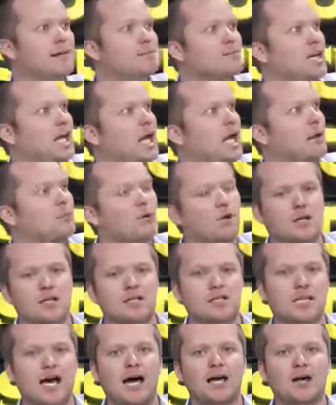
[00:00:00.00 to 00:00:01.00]
camera
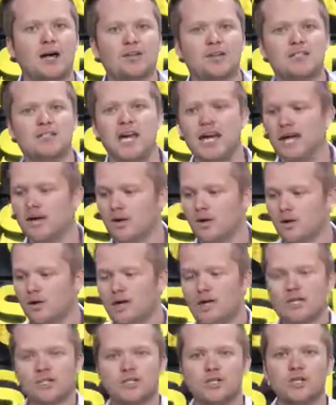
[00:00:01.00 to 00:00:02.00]
inside on the tail
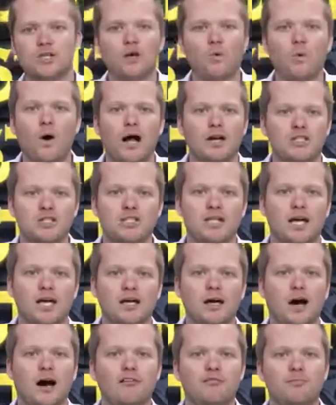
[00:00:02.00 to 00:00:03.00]
so you can watch it take
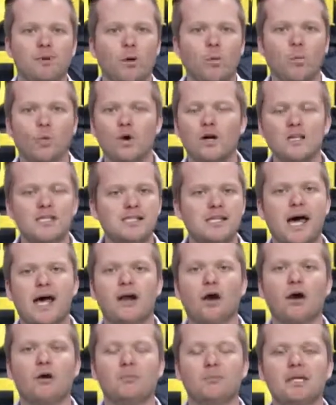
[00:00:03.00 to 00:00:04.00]
off. But what does that
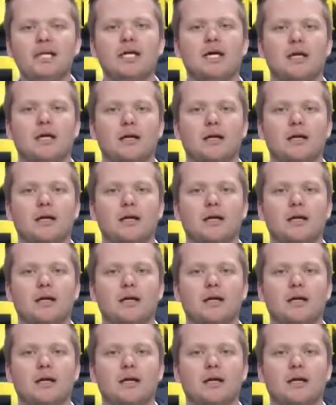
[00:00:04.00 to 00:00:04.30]
all mean?